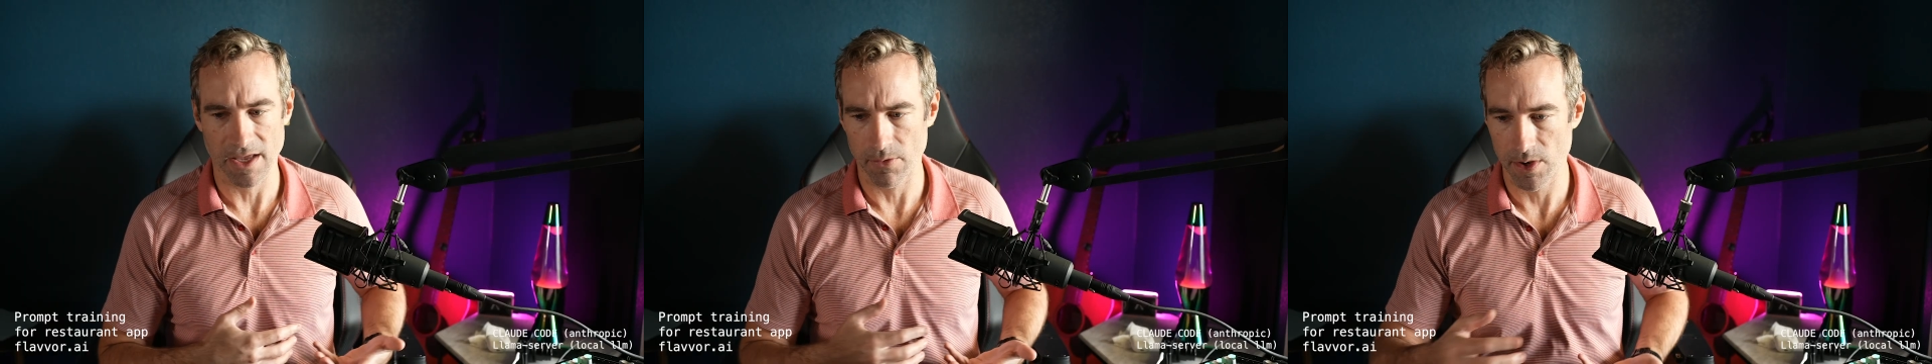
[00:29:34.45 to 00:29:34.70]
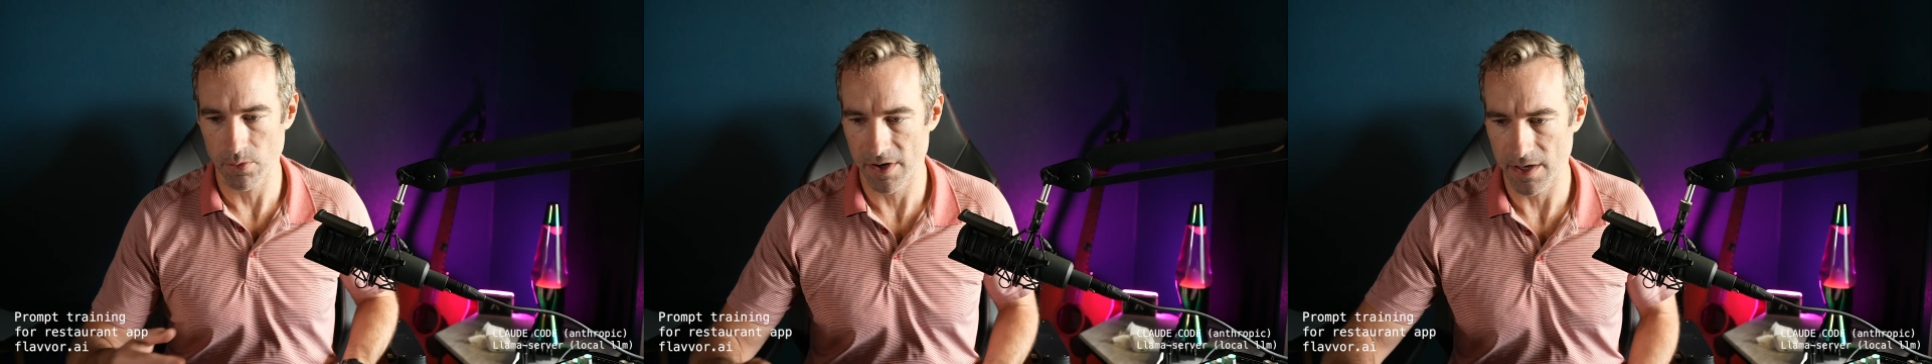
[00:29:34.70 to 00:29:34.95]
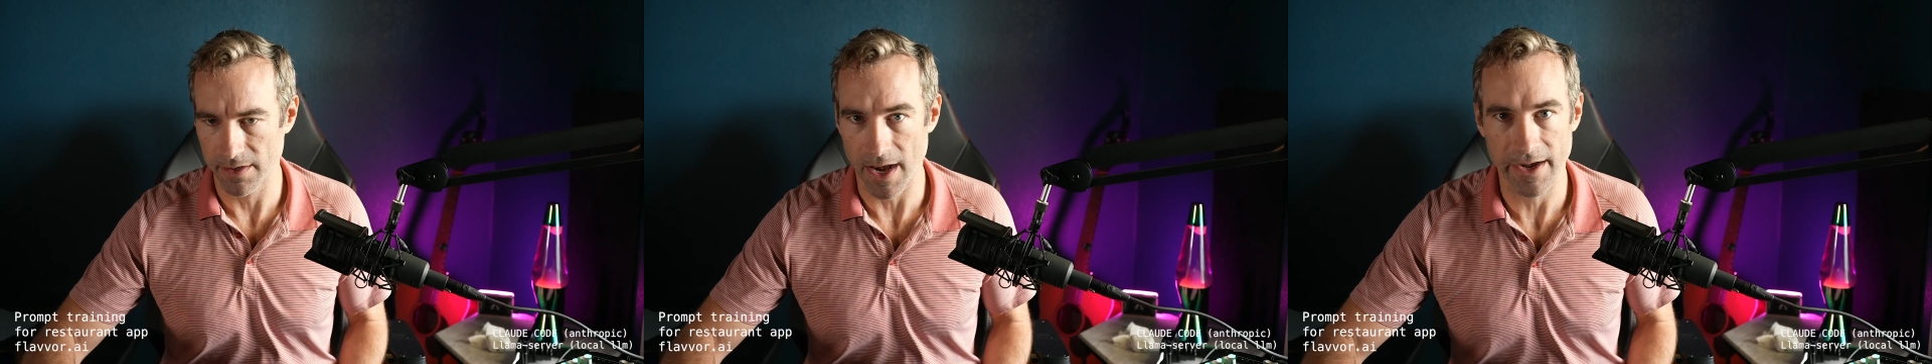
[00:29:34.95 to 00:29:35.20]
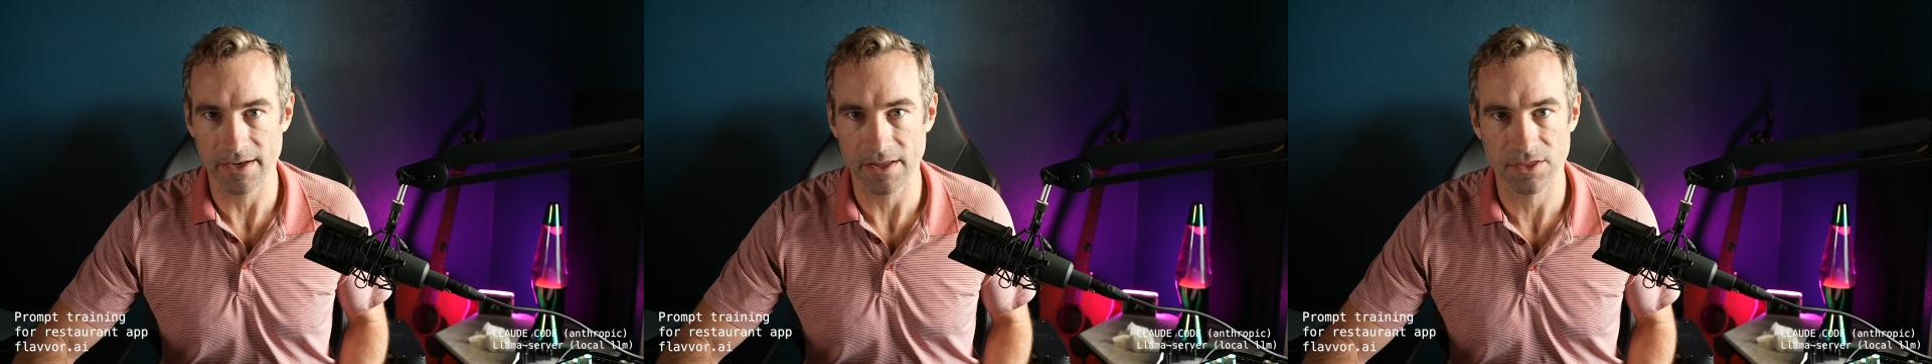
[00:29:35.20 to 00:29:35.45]
we were at a
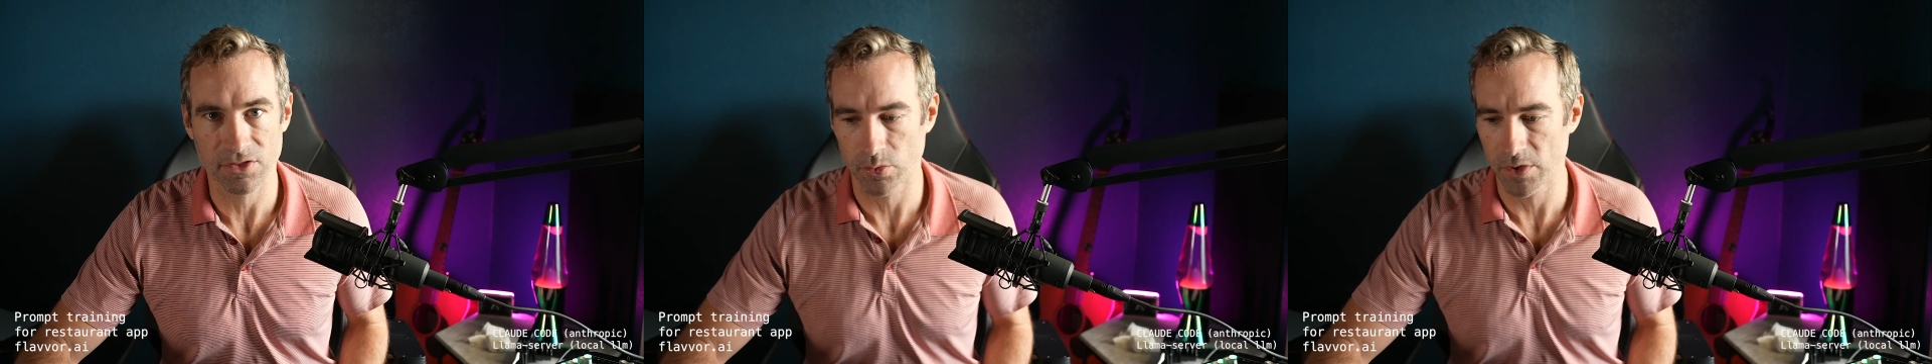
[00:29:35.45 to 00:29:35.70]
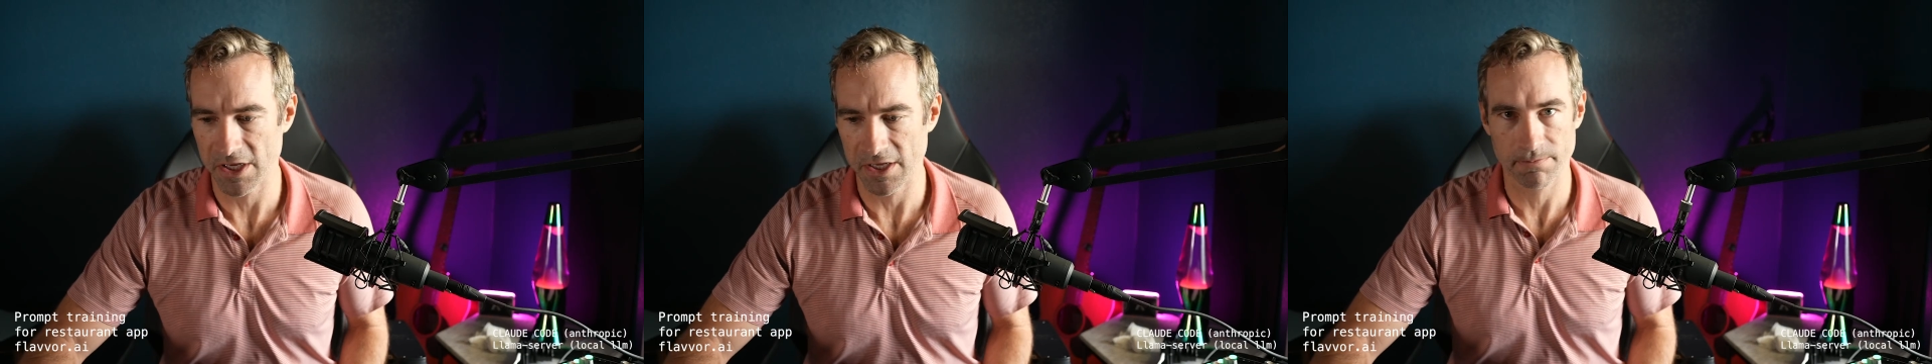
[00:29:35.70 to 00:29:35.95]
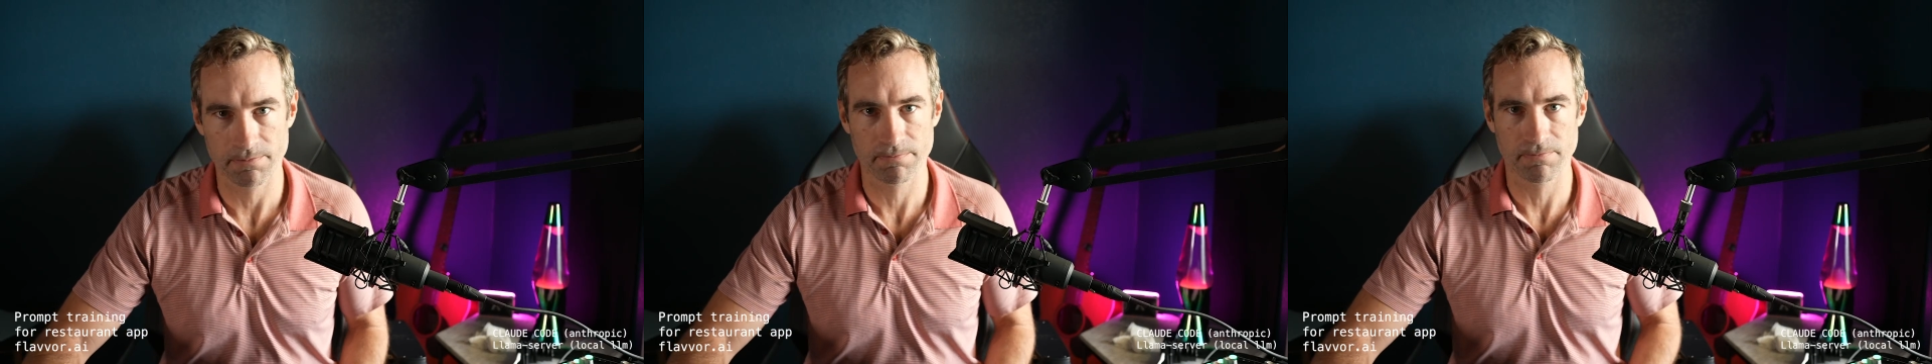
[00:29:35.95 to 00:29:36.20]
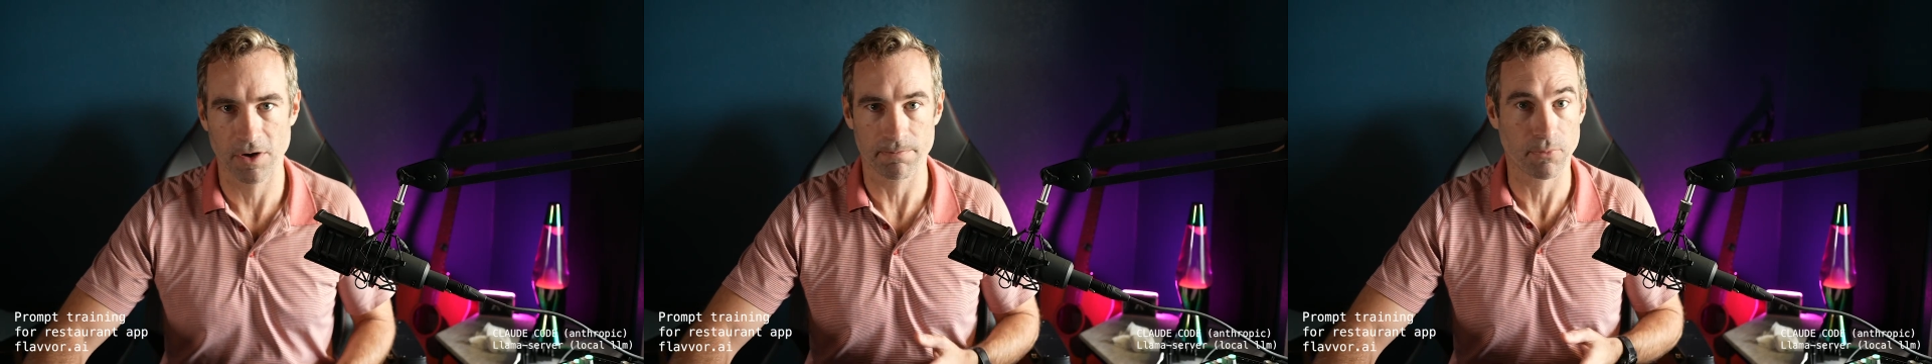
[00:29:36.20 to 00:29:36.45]
93
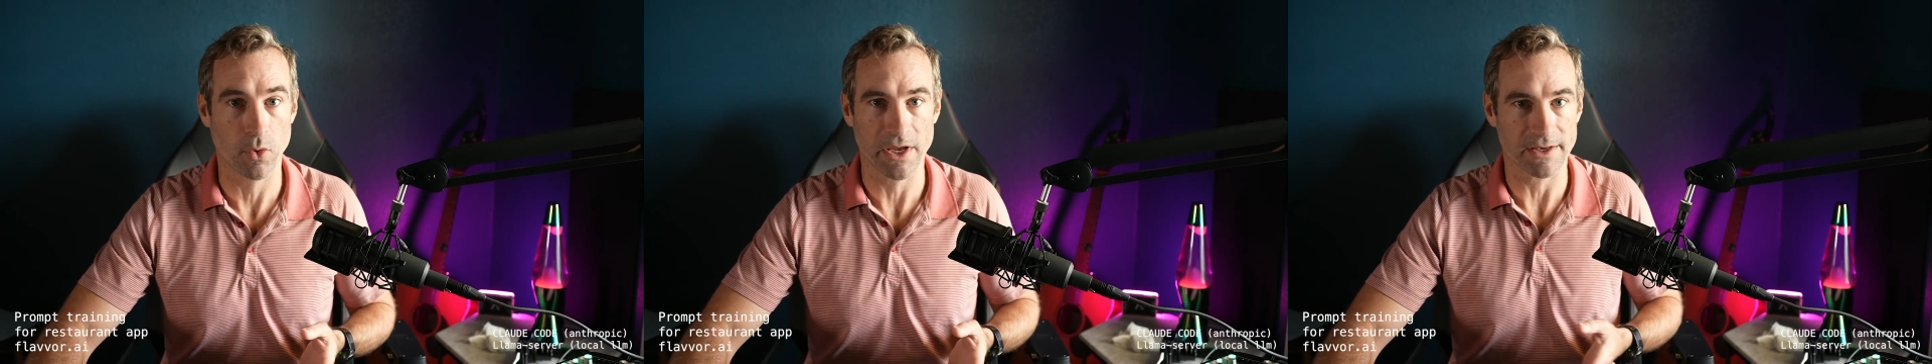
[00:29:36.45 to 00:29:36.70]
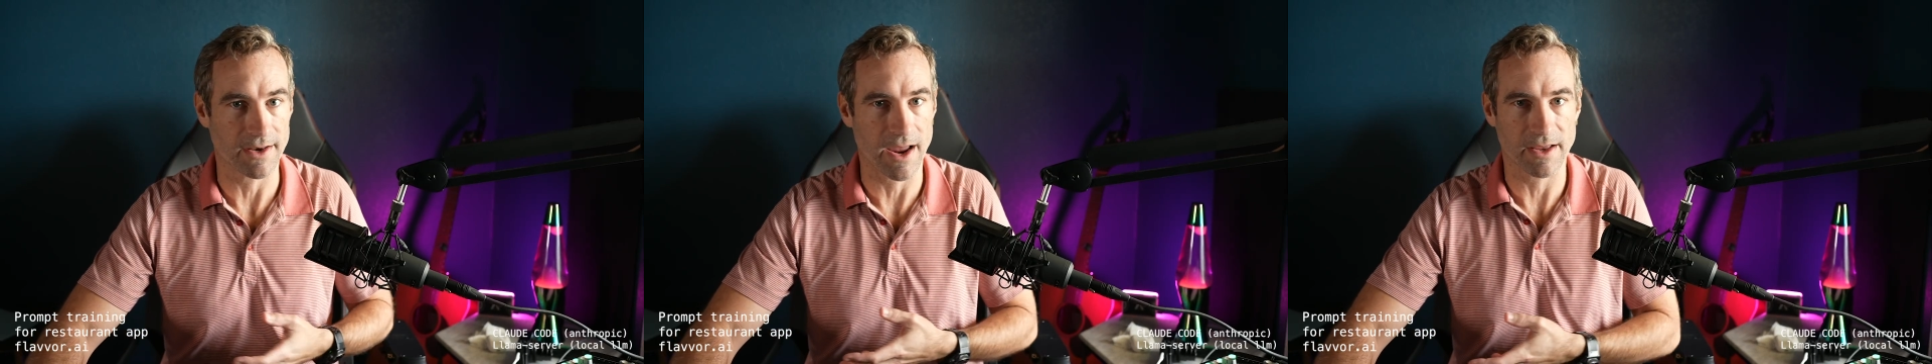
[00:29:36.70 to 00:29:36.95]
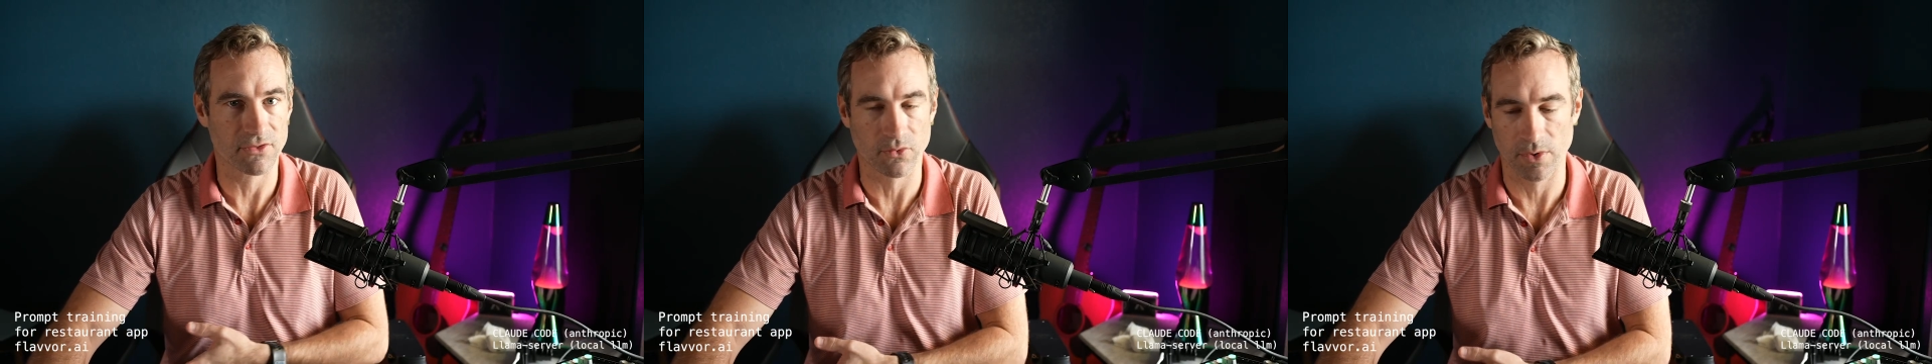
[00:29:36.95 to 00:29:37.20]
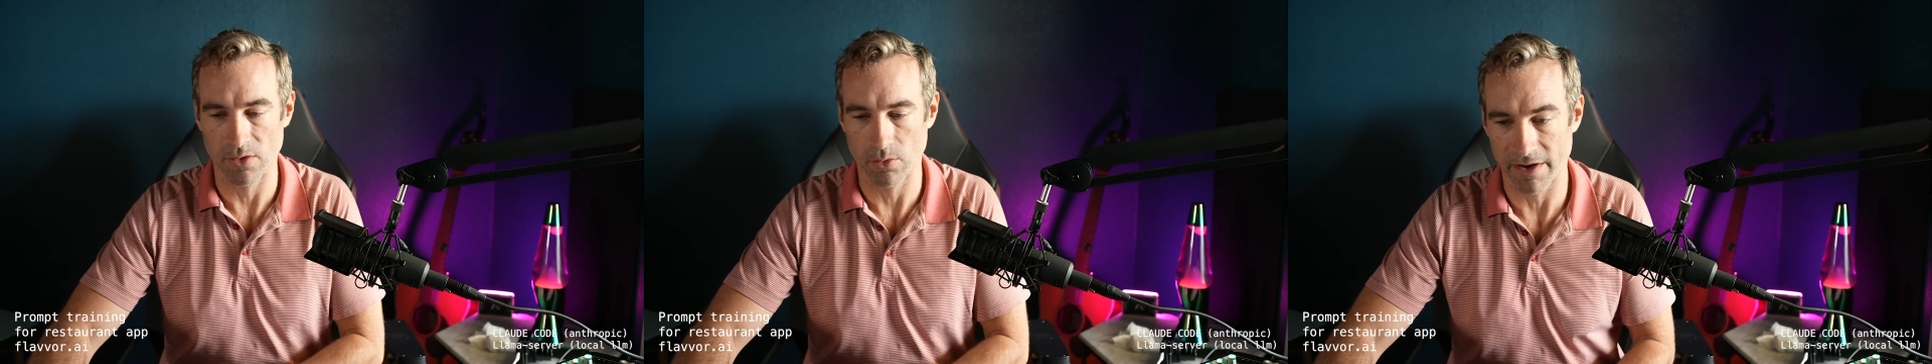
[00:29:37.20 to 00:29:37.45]
or
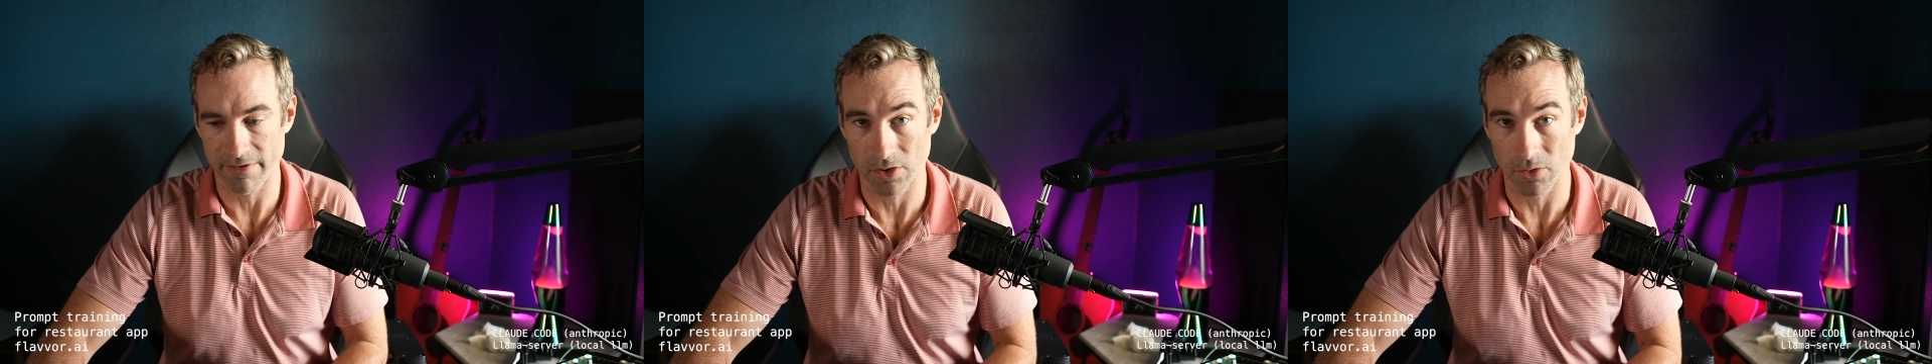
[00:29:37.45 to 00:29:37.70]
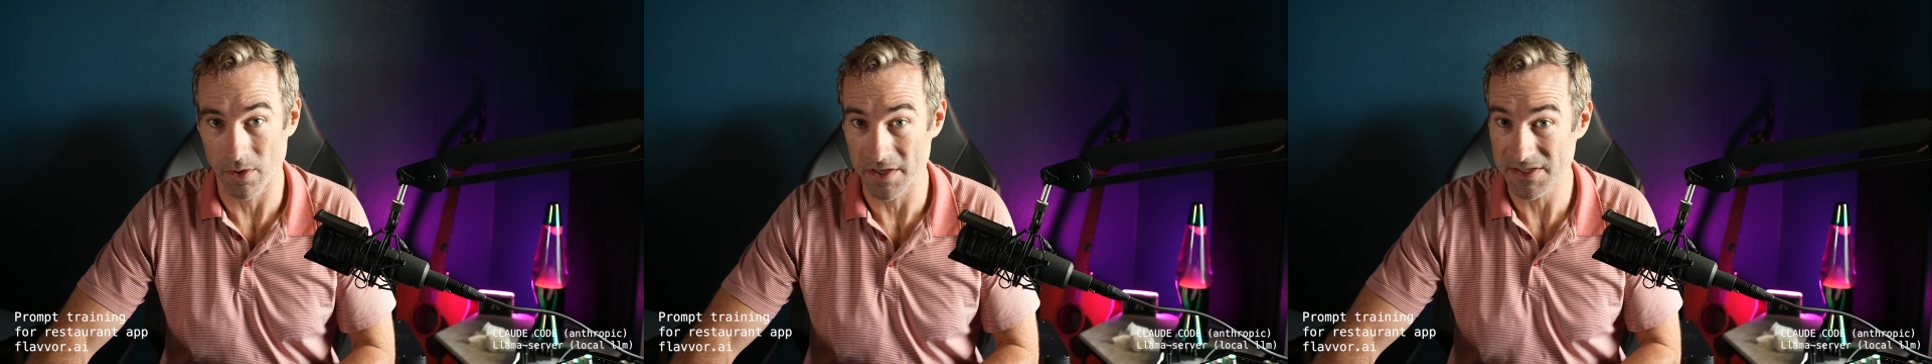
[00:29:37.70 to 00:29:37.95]
0.93, whatever it was.